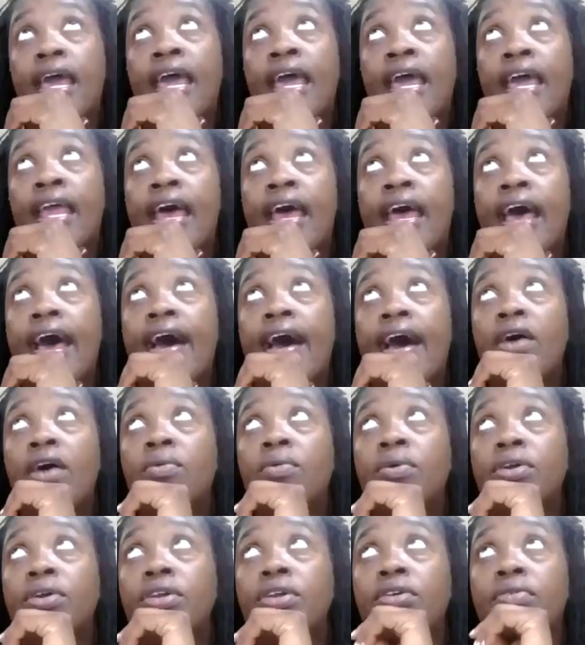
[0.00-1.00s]
And
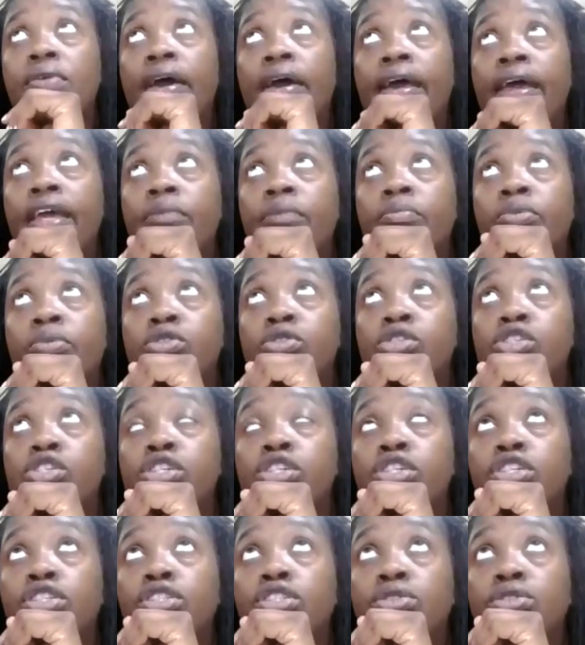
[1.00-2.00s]
how were you able
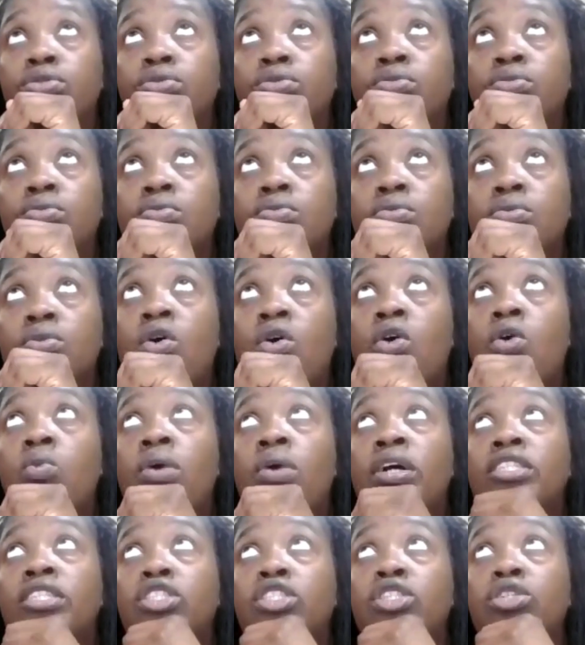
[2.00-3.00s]
to, or
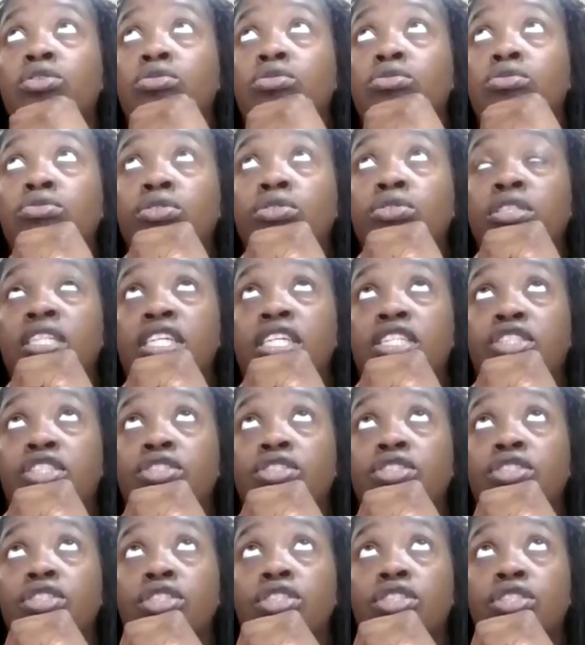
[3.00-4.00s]
what tools did
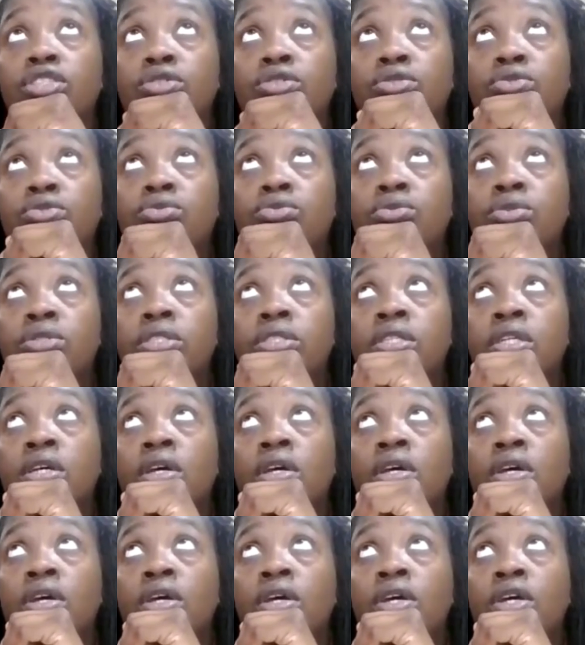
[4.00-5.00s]
you use
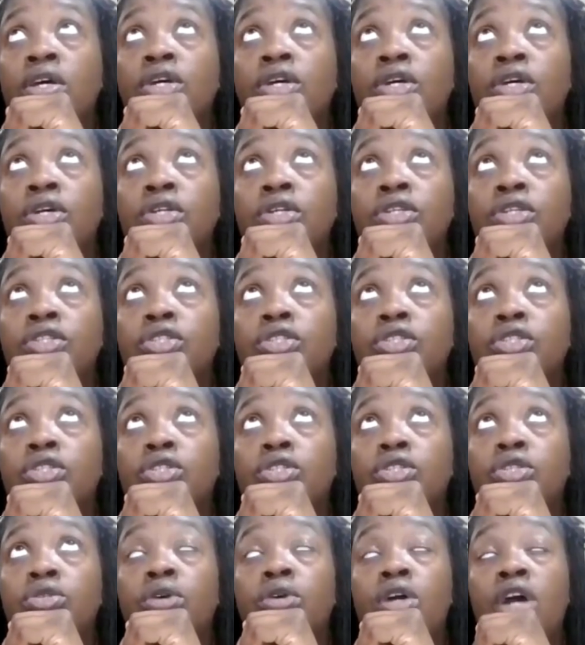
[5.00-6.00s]

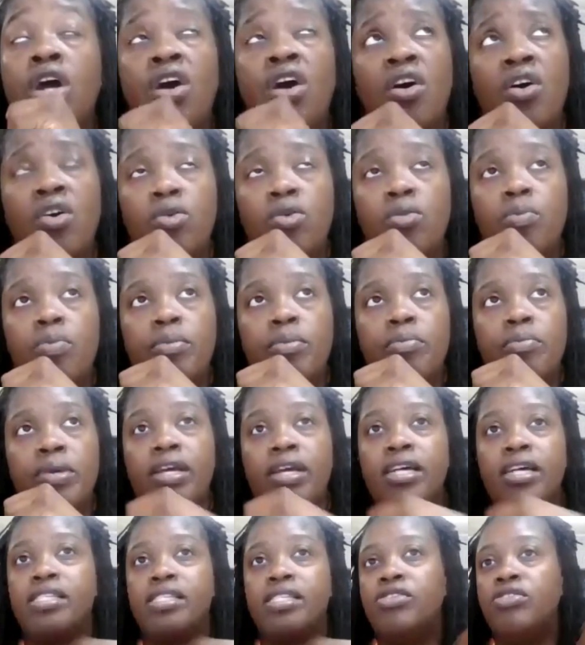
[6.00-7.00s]
to cope?
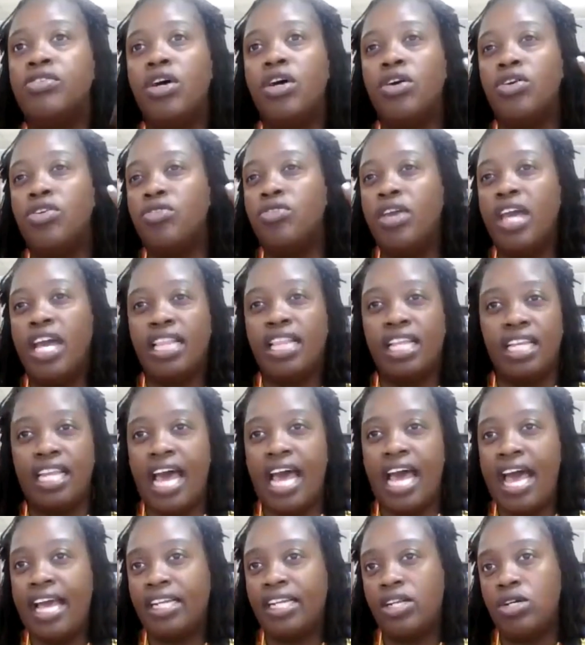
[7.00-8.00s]
Because you know, you get the
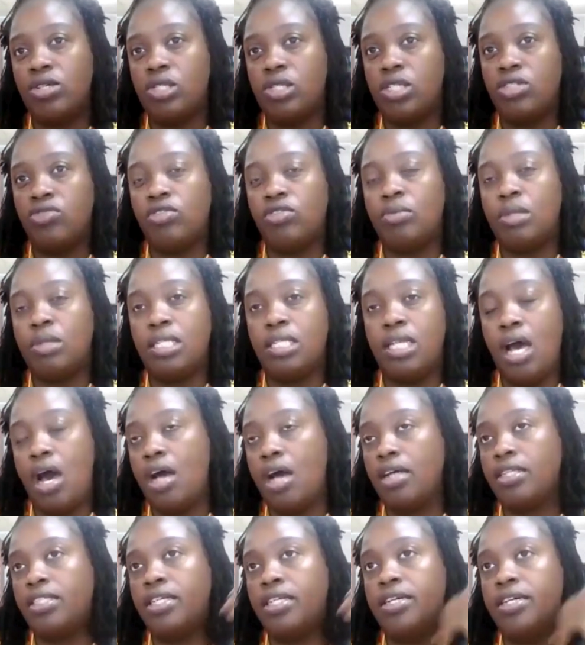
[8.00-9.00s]
diagnosis from the
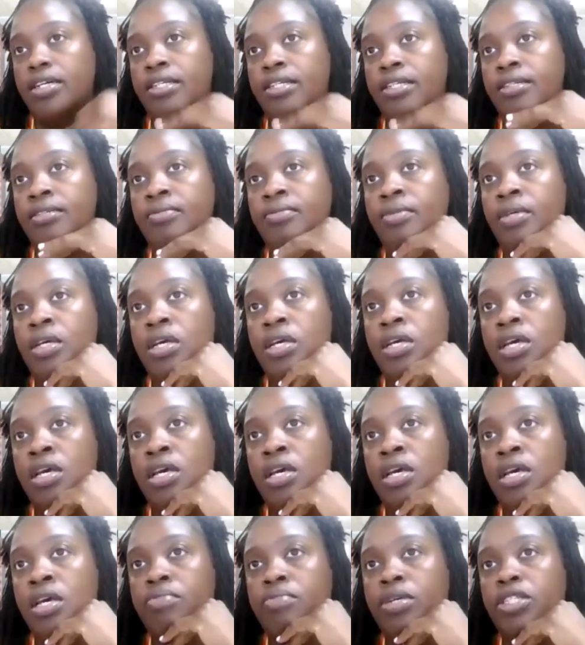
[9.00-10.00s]
doctor,
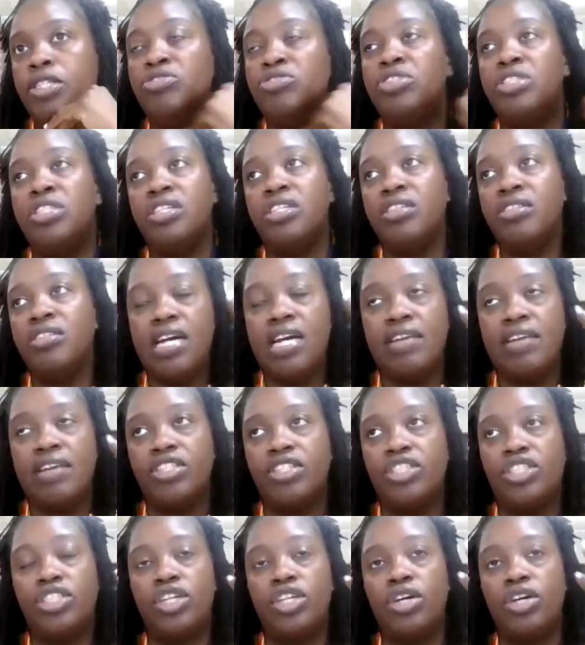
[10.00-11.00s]
but you still have to